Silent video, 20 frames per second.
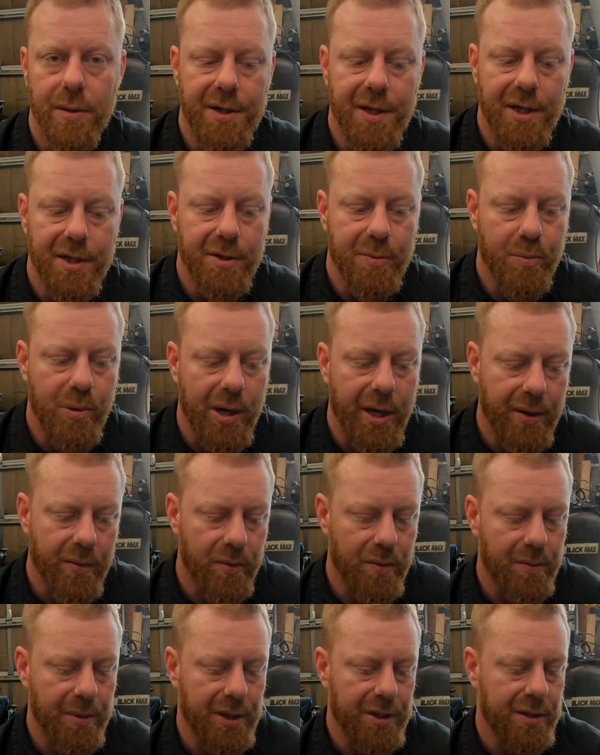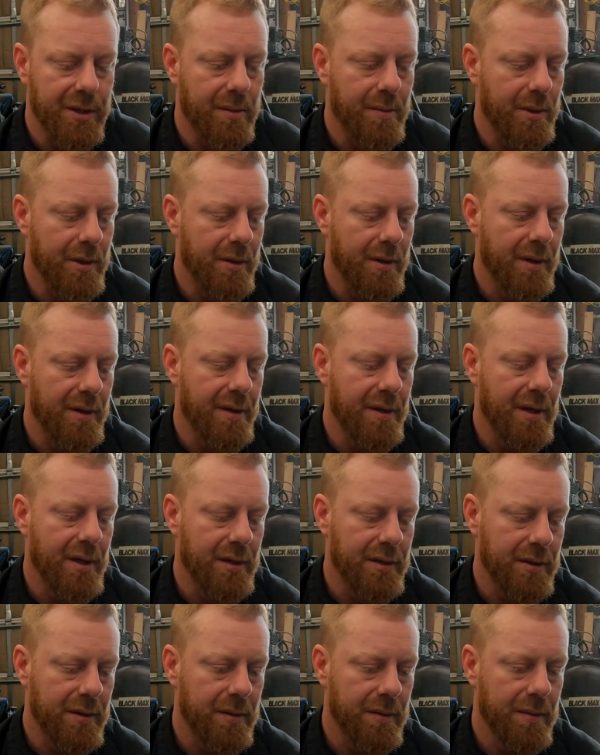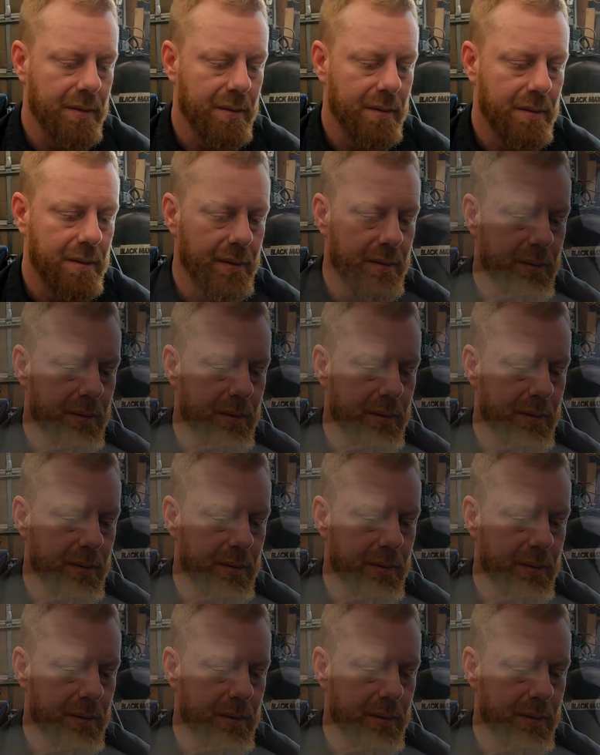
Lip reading: Disc brake will be similar to this, where